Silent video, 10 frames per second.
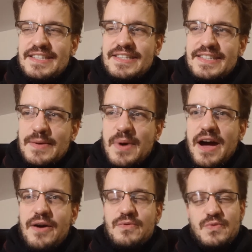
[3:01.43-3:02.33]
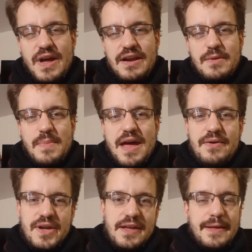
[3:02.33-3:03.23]
is somehow very
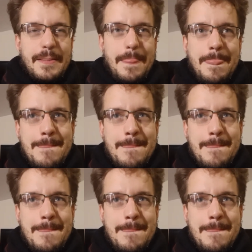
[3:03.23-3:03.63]
American.